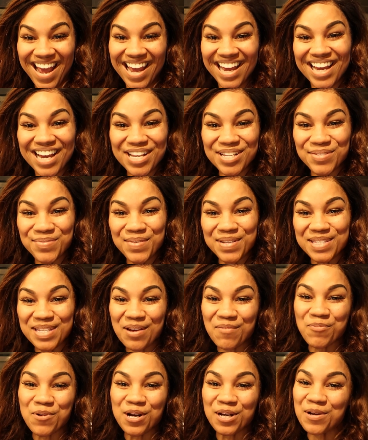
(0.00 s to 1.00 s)
Hey guys, what's
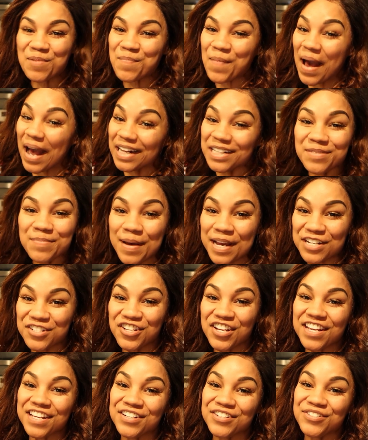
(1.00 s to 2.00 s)
up? Welcome back to my
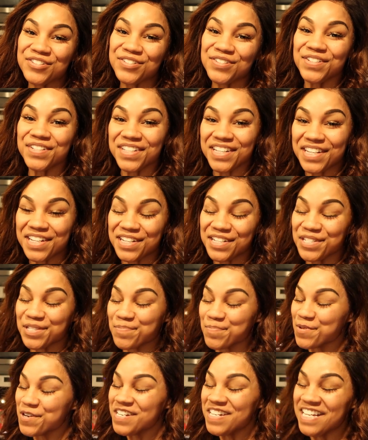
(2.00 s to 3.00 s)
channel. It
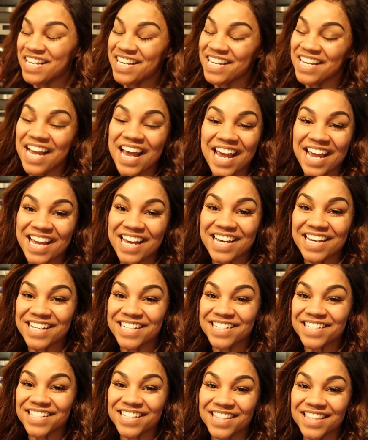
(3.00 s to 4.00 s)
is Brittany
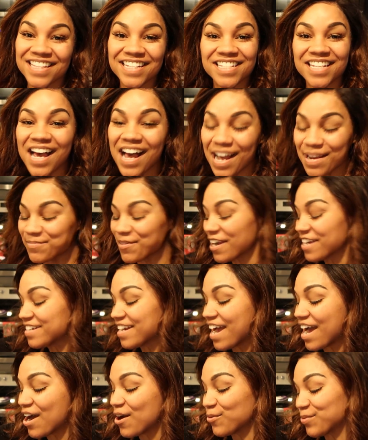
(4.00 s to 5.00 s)
and the time right
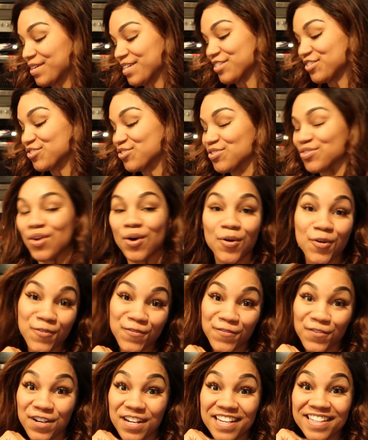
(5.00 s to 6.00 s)
now is so
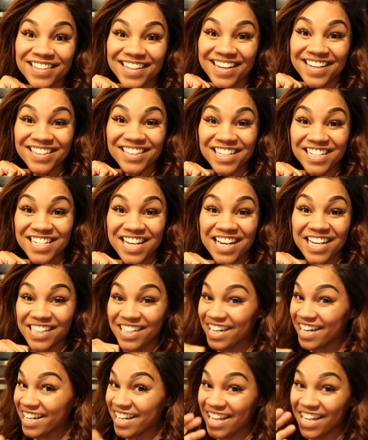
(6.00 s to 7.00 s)
freaking late in the day
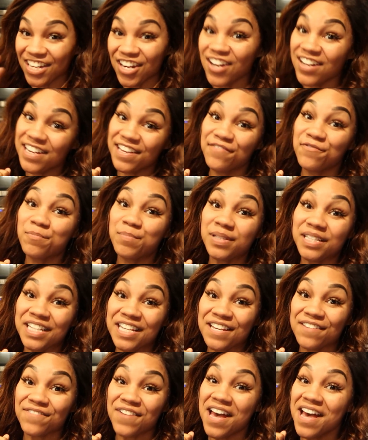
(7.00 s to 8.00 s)
that I cannot even
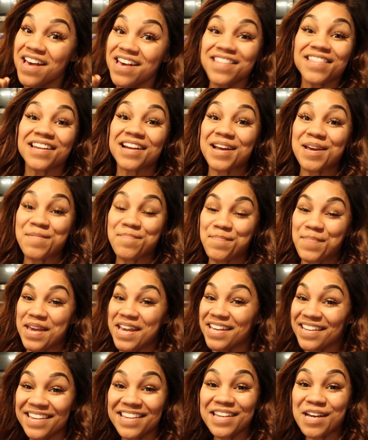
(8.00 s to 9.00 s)
believe that I am
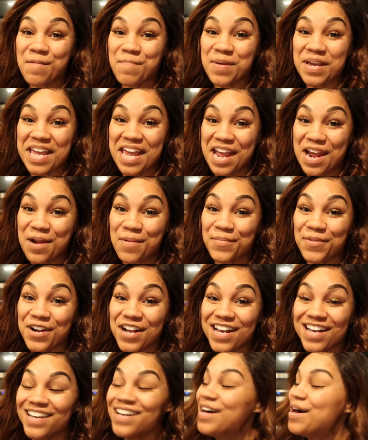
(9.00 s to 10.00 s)
picking up a
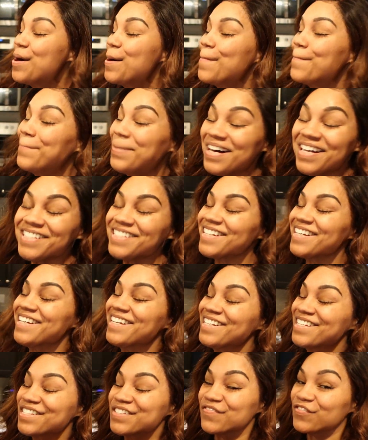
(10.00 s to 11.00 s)
camera, but
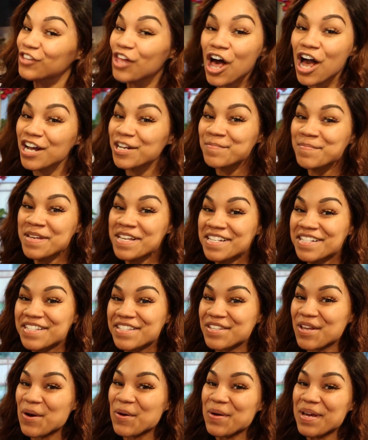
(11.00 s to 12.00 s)
it is Vlogmas,
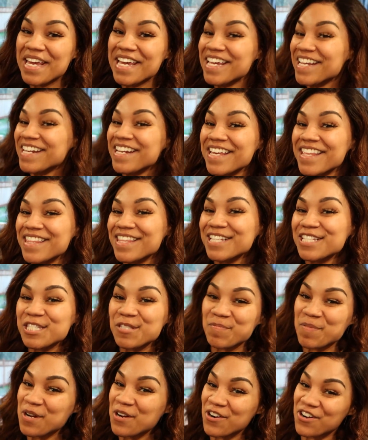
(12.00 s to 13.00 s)
so in the
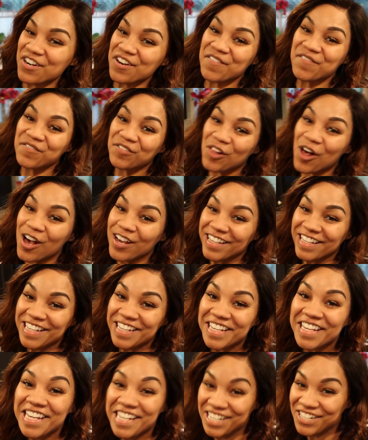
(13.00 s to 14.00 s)
spirit of
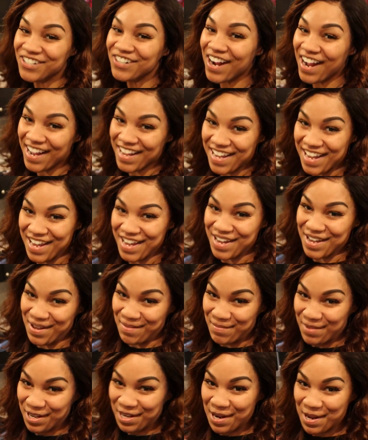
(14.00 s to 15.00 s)
vlogging, here I
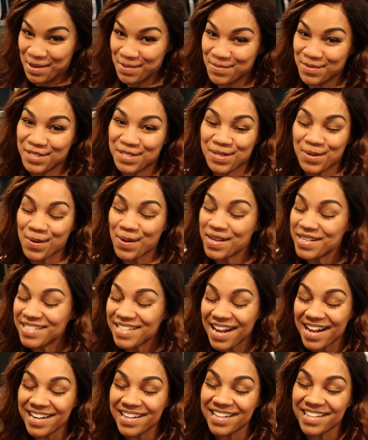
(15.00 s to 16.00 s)
am, and I am so
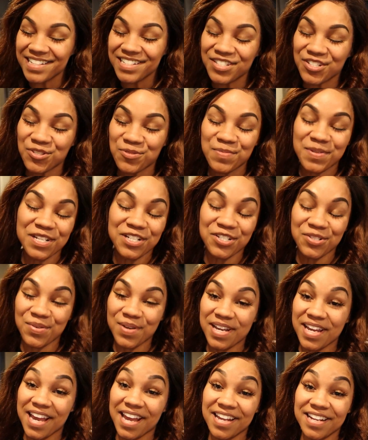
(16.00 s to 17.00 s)
excited to be
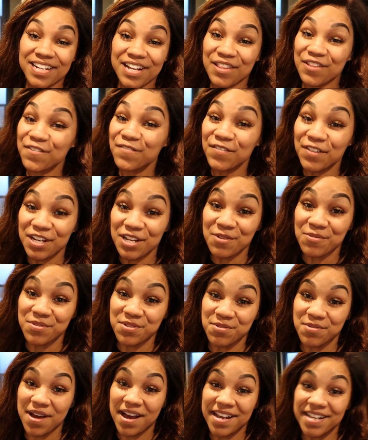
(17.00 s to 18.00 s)
doing another video
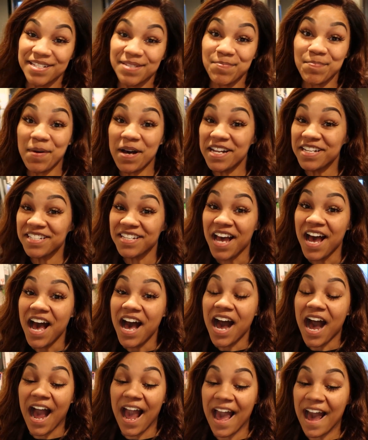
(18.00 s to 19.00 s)
with you guys, but
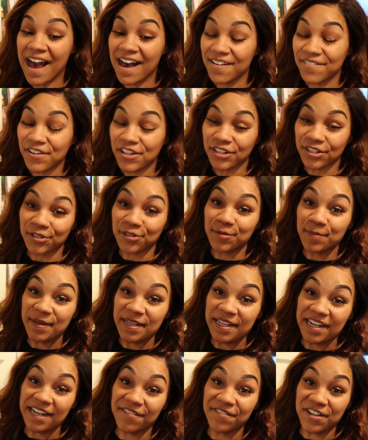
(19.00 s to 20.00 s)
I have a little
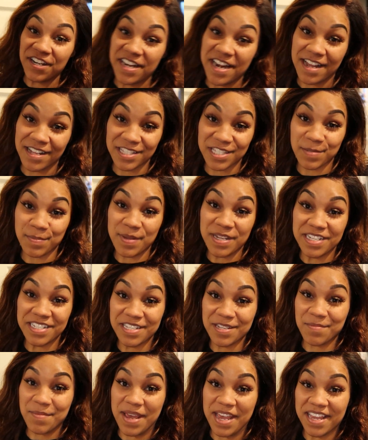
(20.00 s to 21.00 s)
bit of an announcement
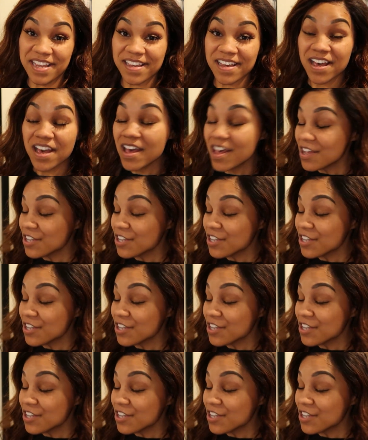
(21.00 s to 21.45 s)
to make.